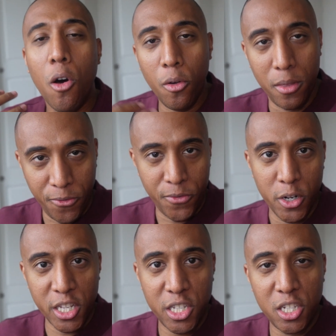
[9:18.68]
all the
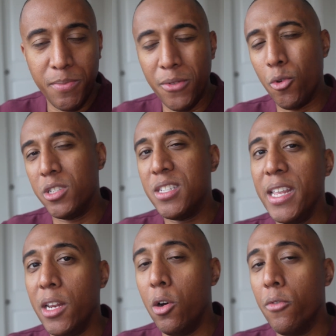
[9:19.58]
footage before
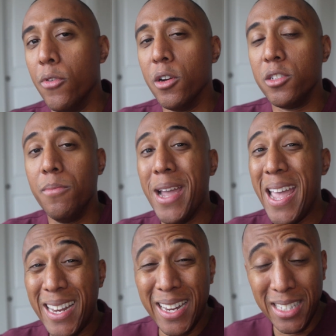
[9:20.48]
sending it over to my
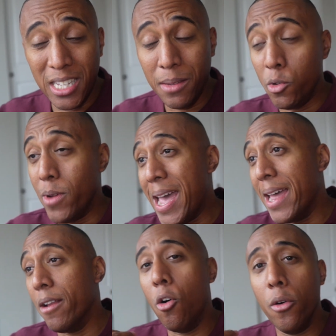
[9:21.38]
editing team, who
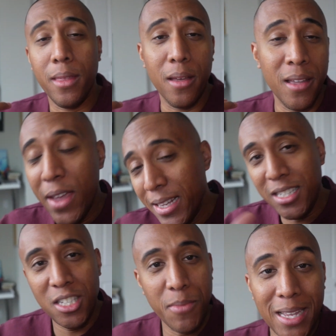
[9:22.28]
add all the
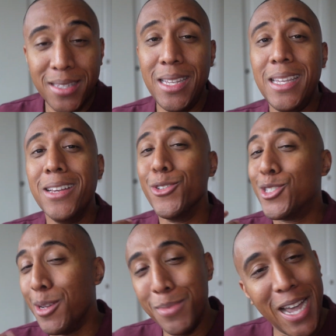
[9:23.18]
fancy smancy, you know,
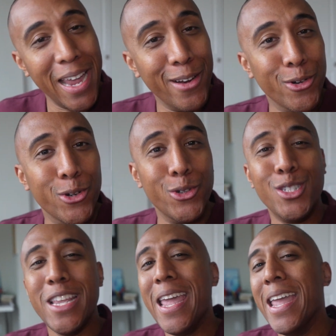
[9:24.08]

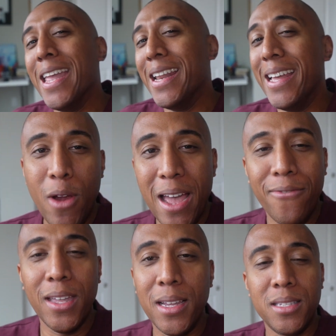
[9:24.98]
subtitles and
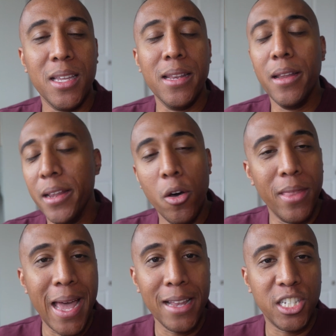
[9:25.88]
graphics and
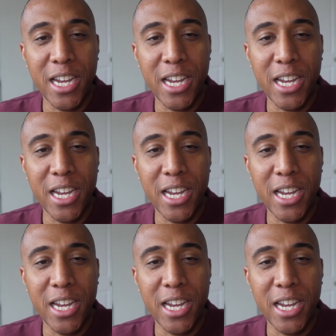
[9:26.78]
all that